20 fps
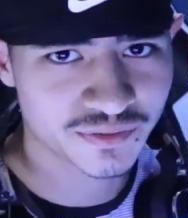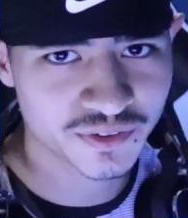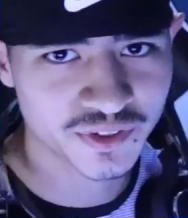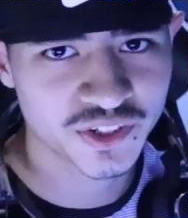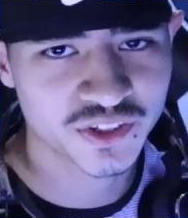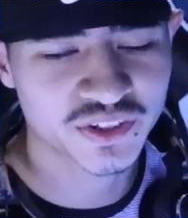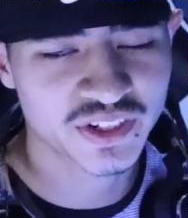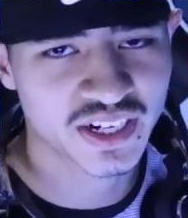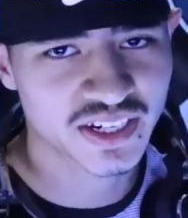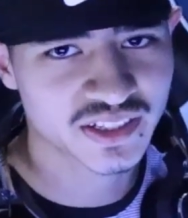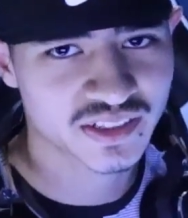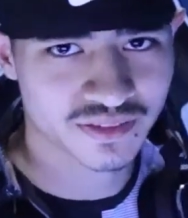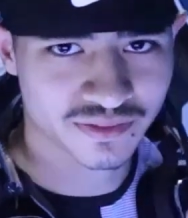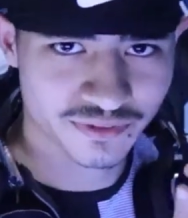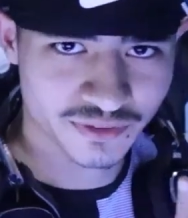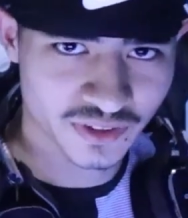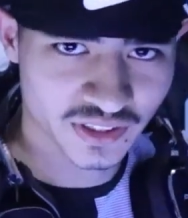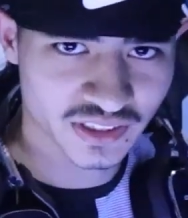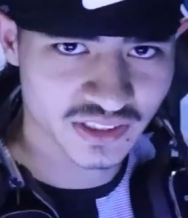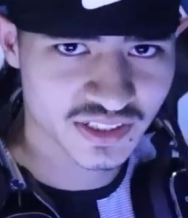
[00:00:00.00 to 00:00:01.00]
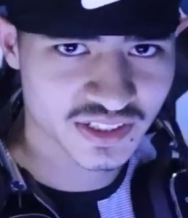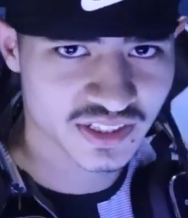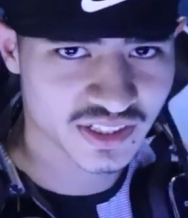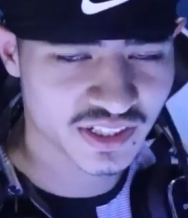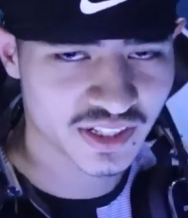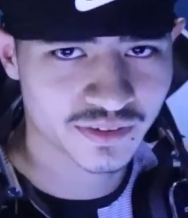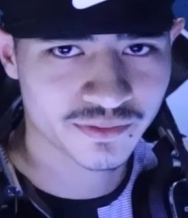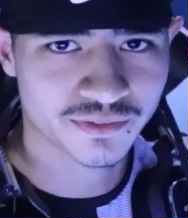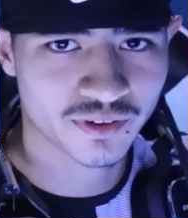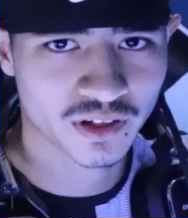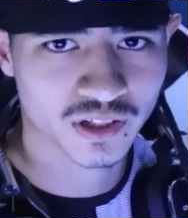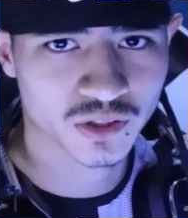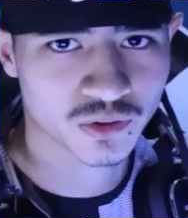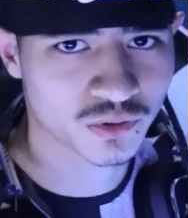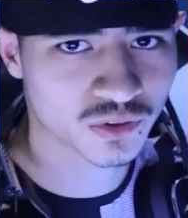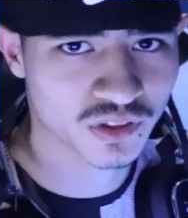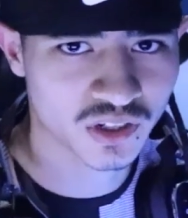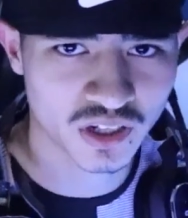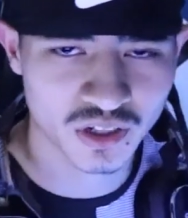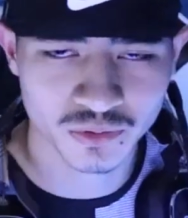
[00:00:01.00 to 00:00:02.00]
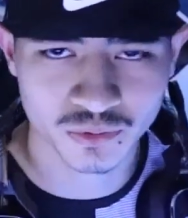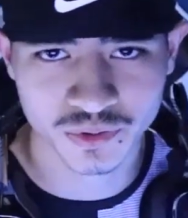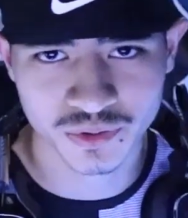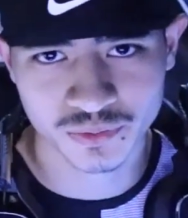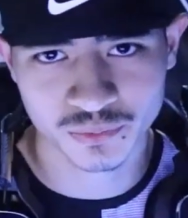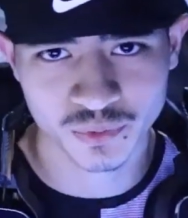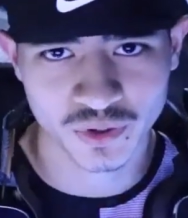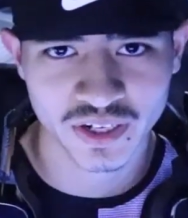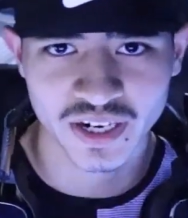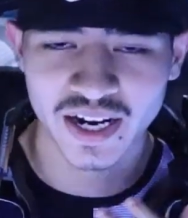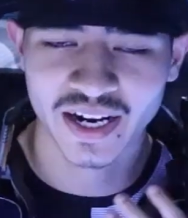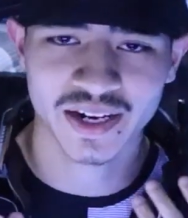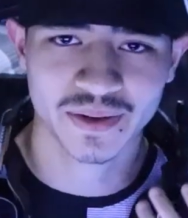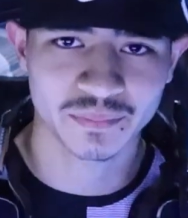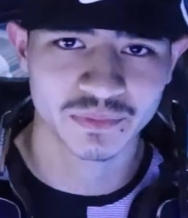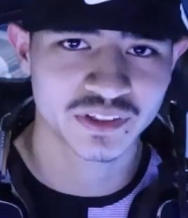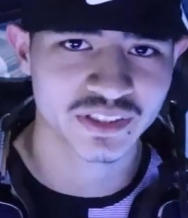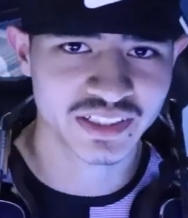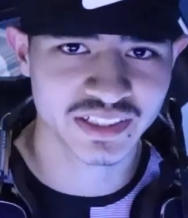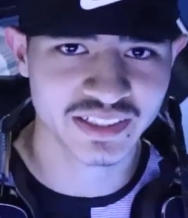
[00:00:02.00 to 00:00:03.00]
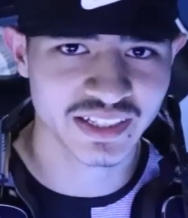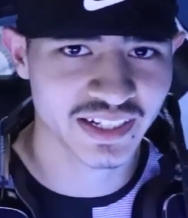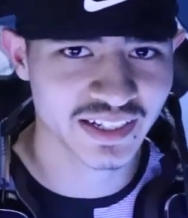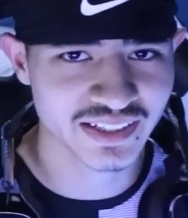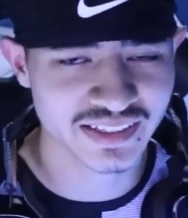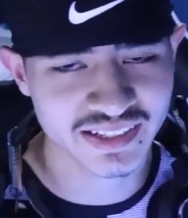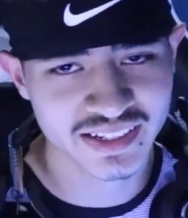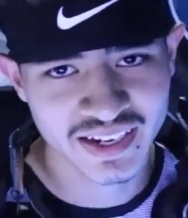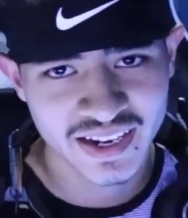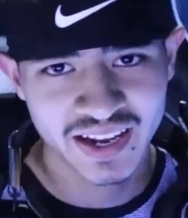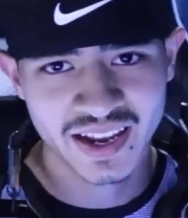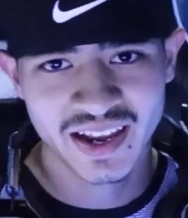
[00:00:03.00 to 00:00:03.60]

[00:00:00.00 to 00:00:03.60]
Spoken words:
for you guys to freely see and follow along with what I am looking at.